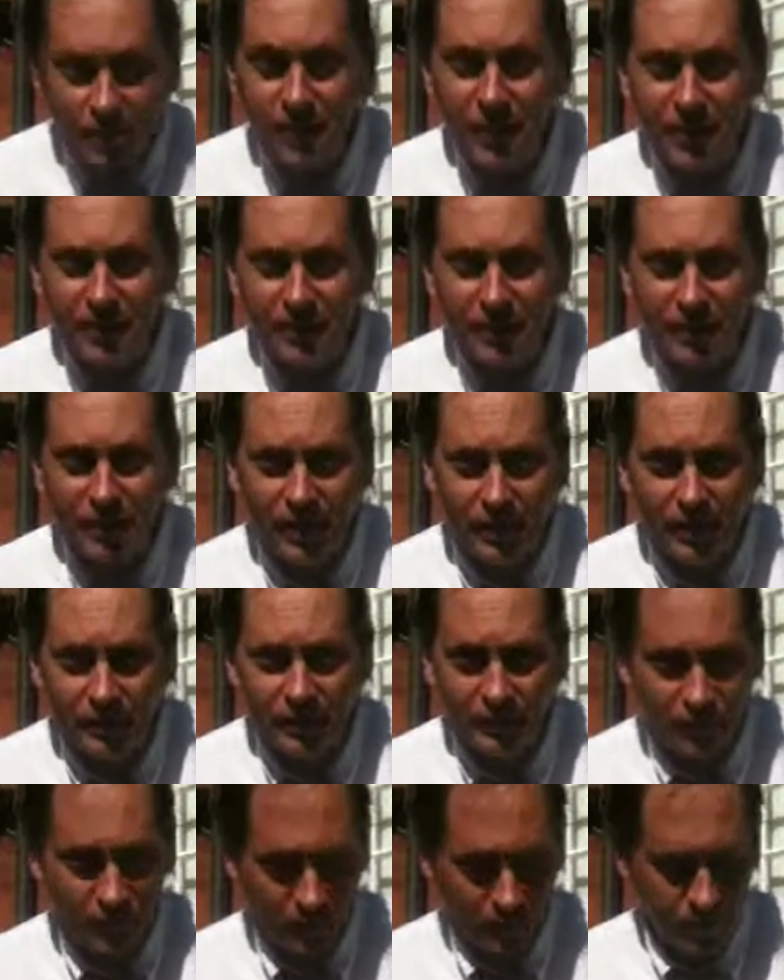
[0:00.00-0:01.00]
Bante
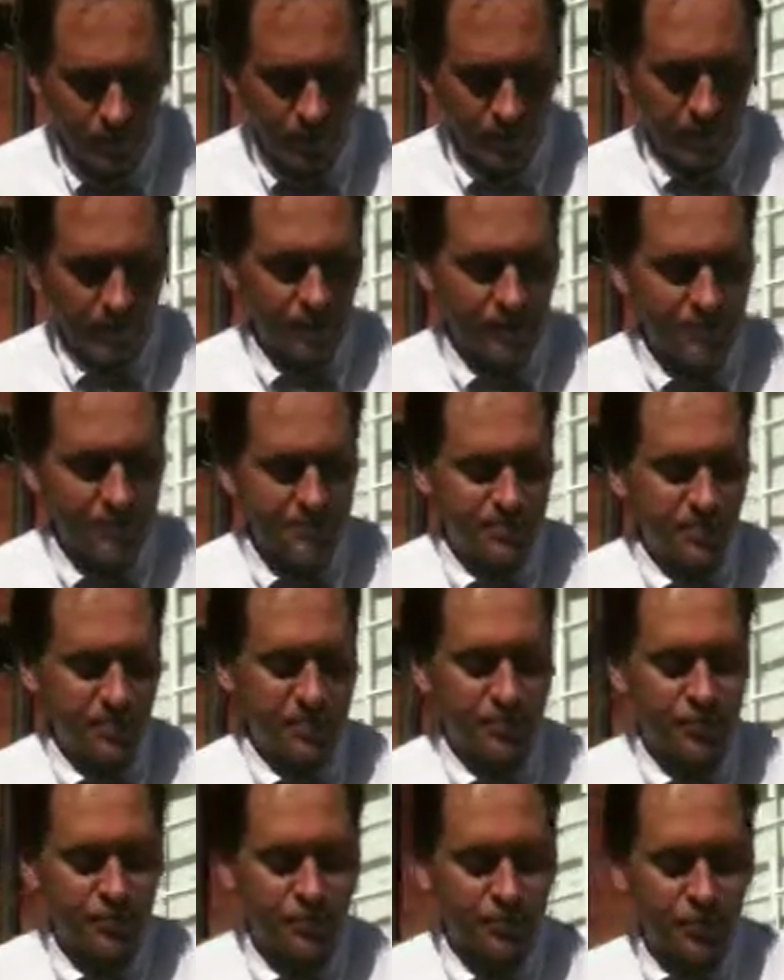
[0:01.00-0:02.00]
lived, in a
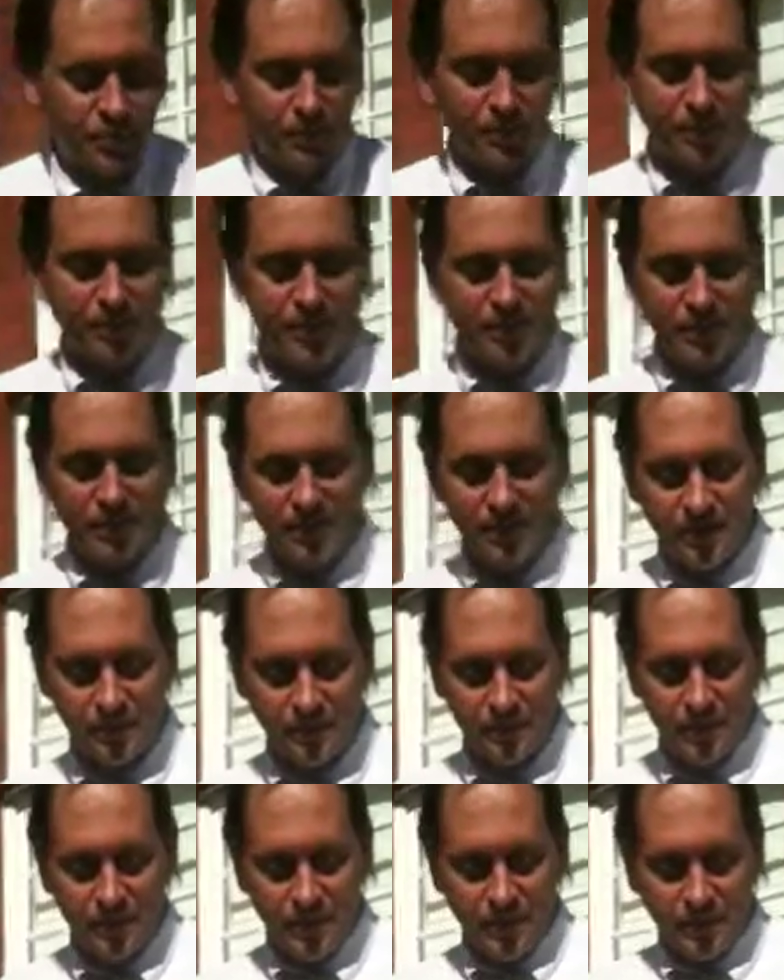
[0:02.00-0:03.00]
spiritual community.
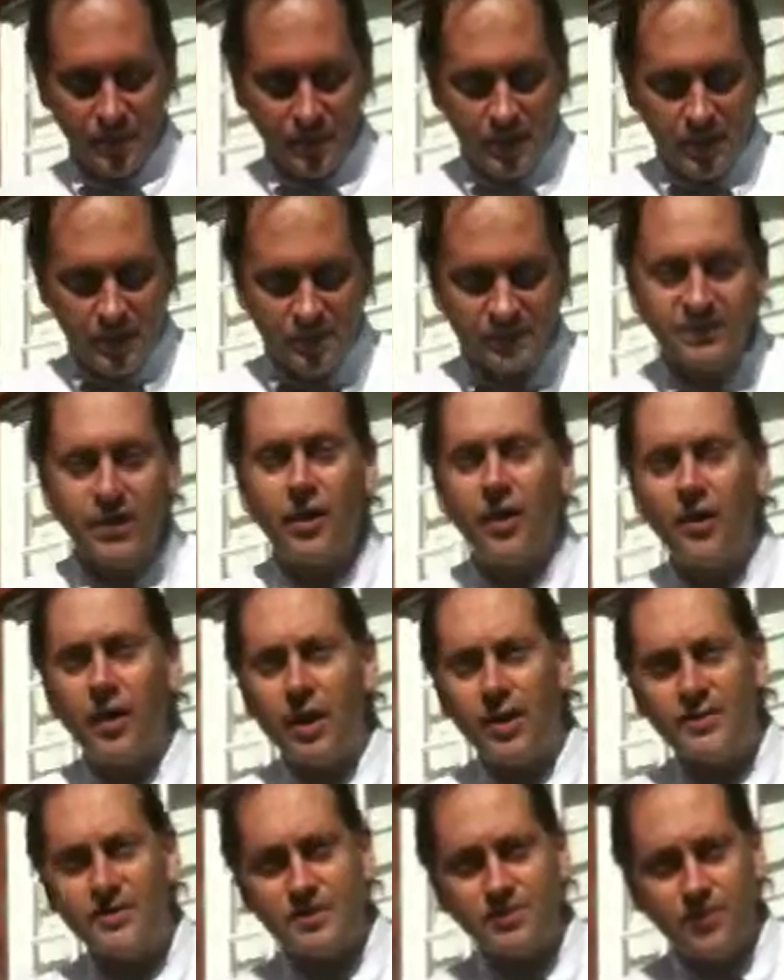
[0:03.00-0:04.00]
So,
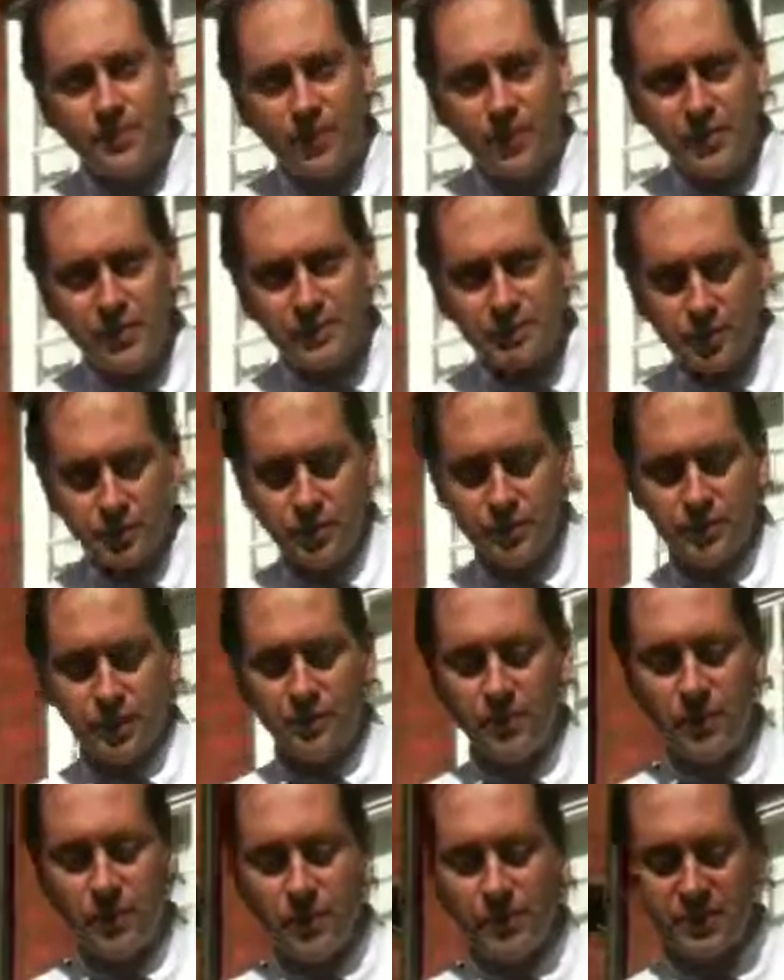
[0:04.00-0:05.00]
a spiritual
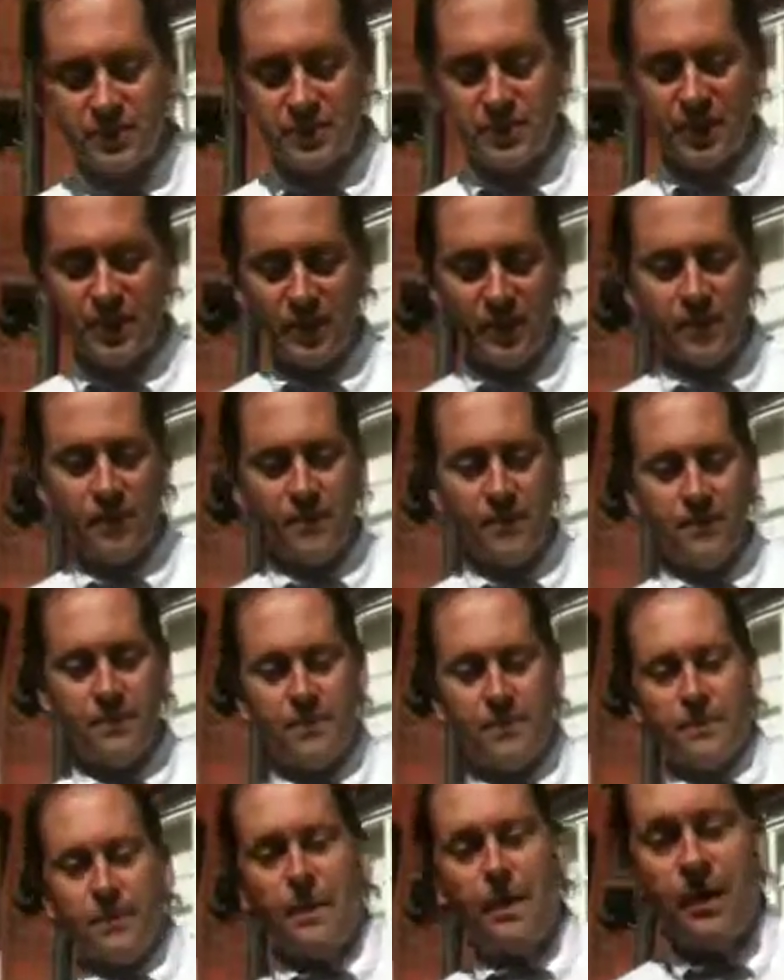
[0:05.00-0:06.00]
community
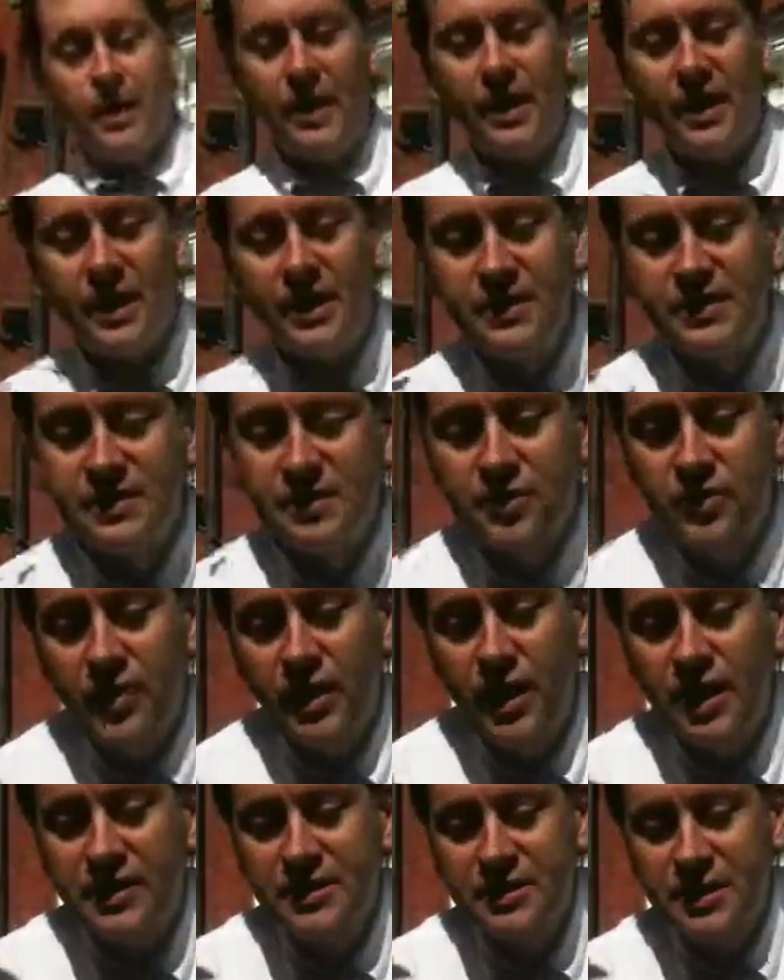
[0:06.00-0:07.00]
is
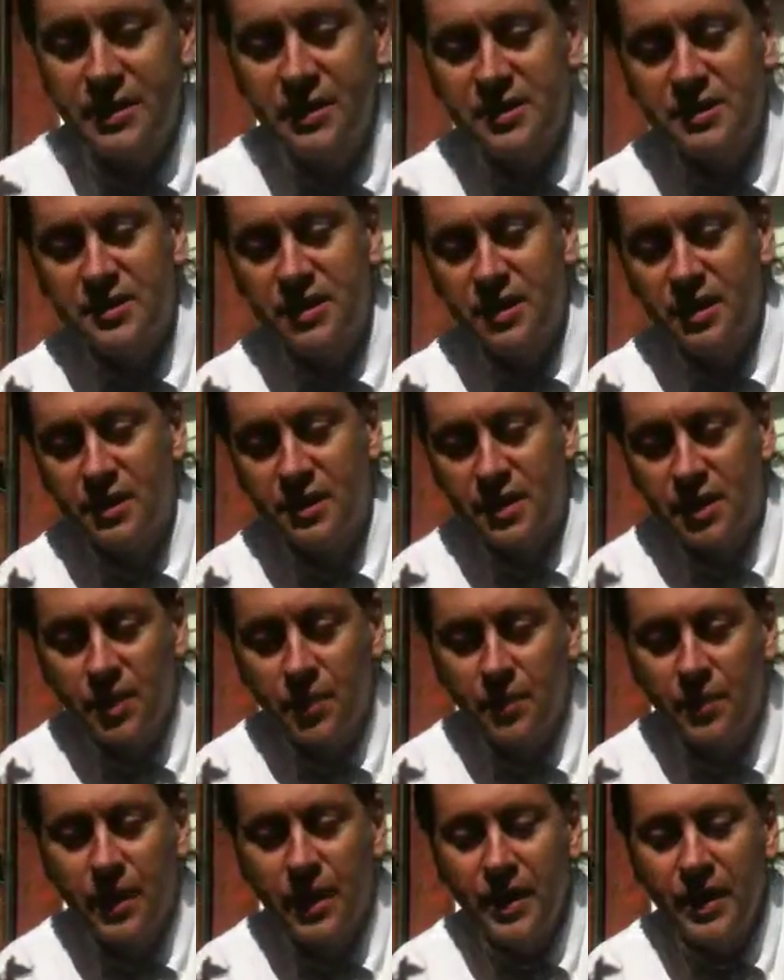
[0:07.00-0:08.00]
created
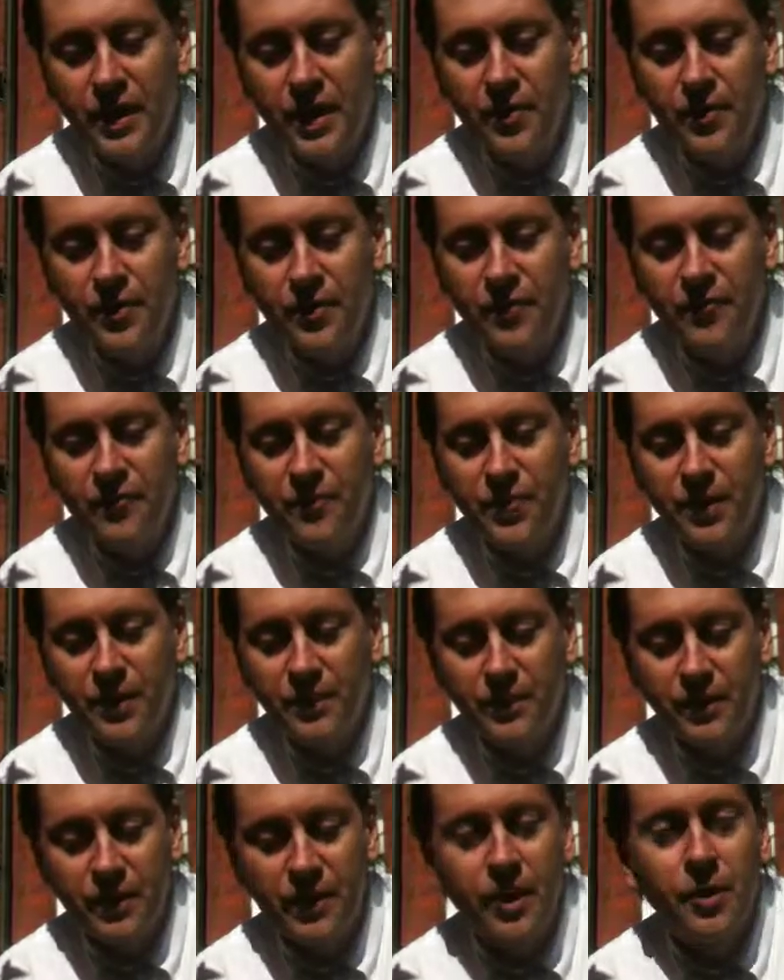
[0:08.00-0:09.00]
by a number of
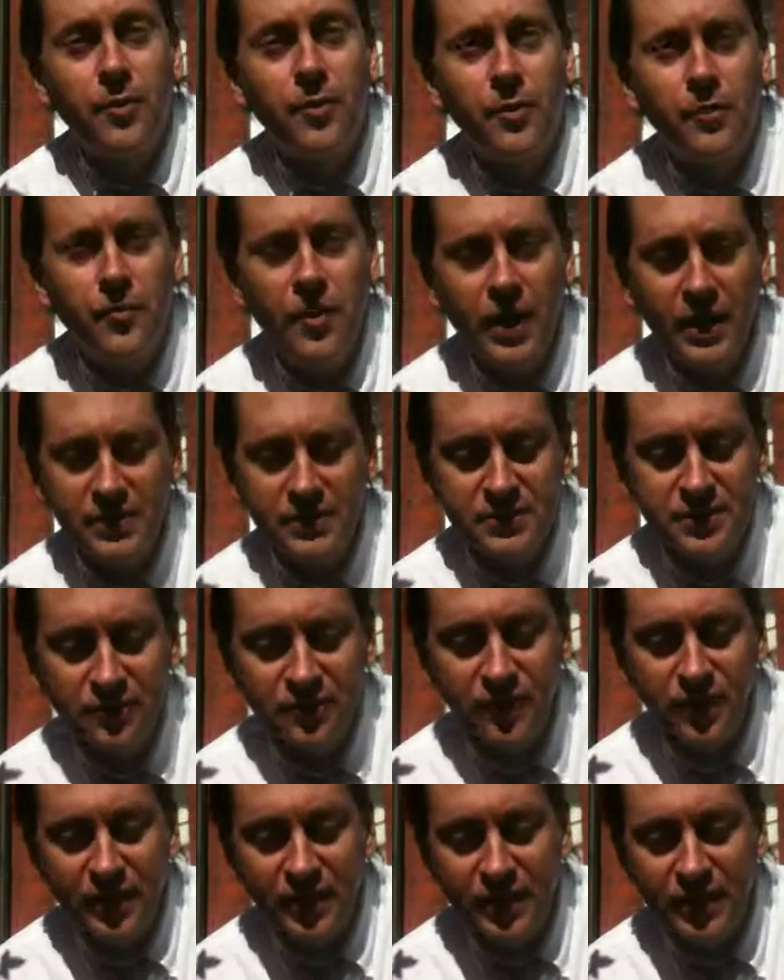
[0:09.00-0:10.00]
people who are
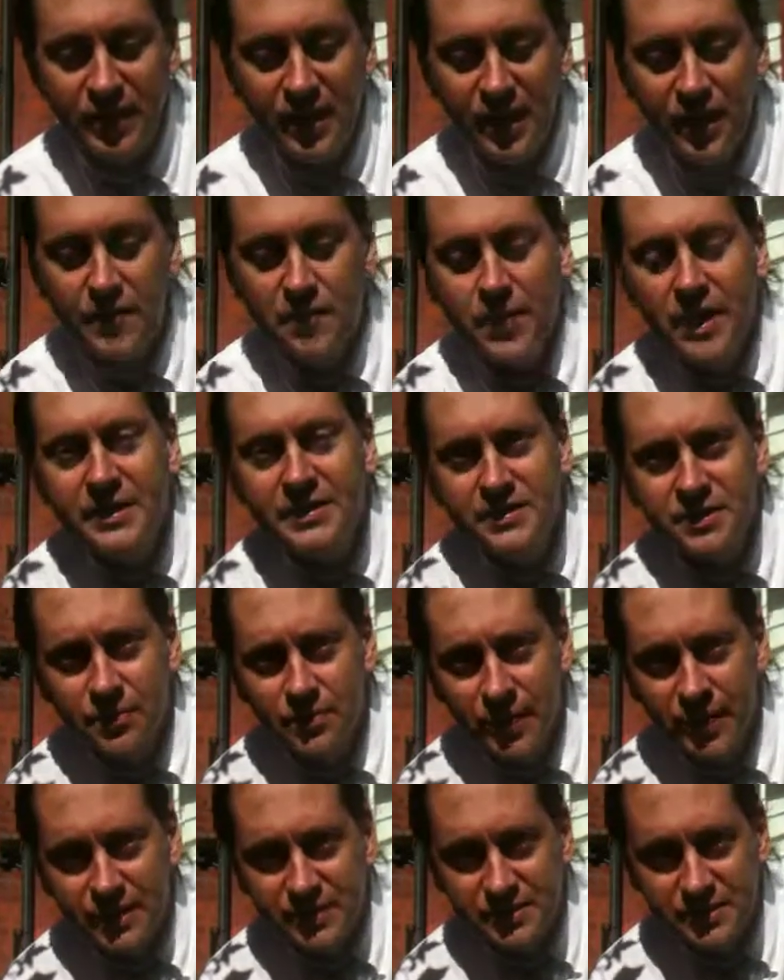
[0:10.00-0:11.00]
relatively
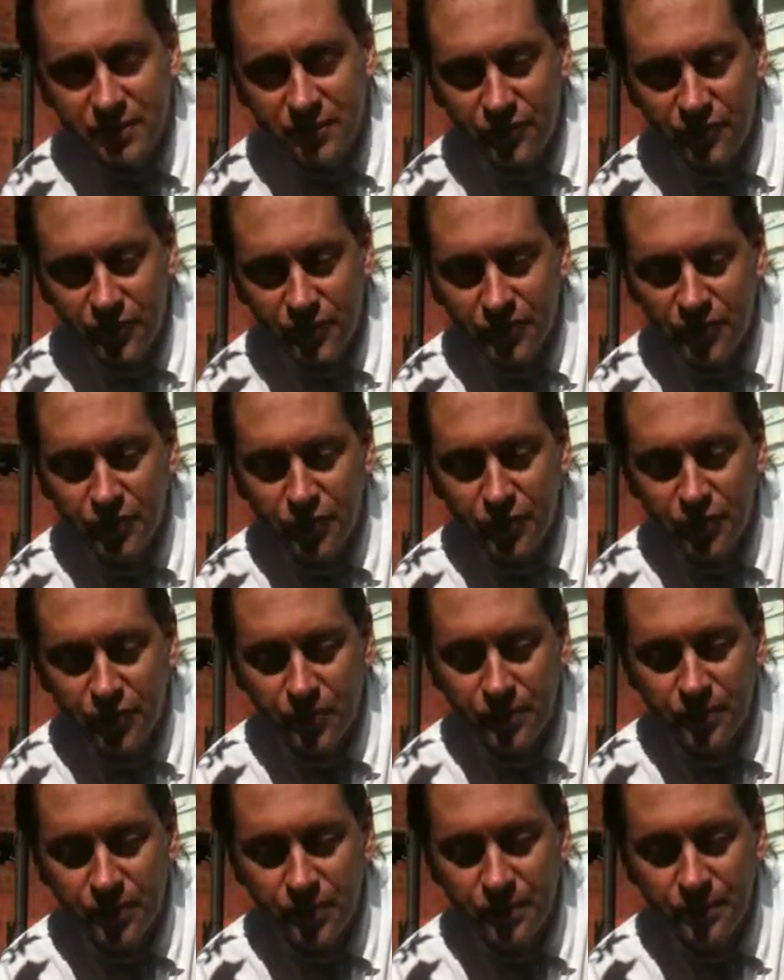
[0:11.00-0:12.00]
emancipated from the
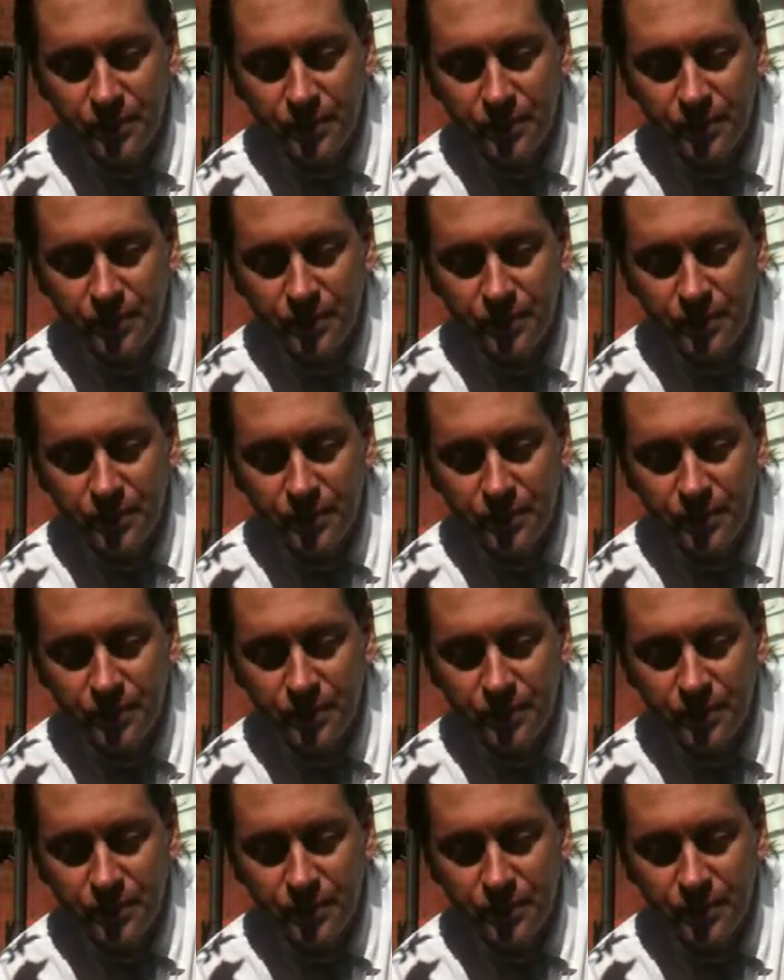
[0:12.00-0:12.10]
group,